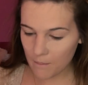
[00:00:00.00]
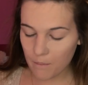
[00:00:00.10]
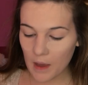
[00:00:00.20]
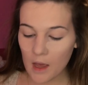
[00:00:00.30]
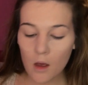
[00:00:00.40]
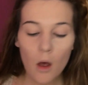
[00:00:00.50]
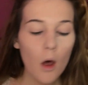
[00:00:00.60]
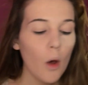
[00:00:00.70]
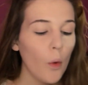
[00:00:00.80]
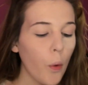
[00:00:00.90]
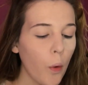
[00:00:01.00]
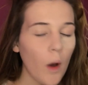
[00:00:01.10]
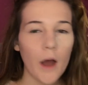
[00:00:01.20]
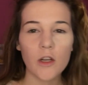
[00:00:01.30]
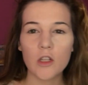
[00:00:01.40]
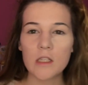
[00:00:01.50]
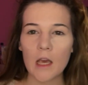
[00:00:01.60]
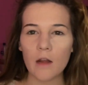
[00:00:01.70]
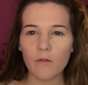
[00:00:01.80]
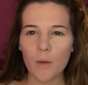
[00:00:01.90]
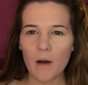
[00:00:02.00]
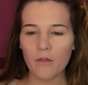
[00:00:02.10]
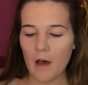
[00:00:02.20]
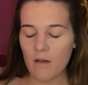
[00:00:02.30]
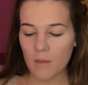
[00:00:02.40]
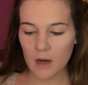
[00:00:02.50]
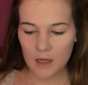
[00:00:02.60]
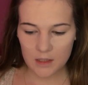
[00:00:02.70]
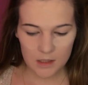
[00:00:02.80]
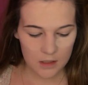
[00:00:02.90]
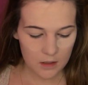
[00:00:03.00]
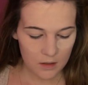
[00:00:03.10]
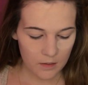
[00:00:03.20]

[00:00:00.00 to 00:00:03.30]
and bake on your skin for about 5 minutes.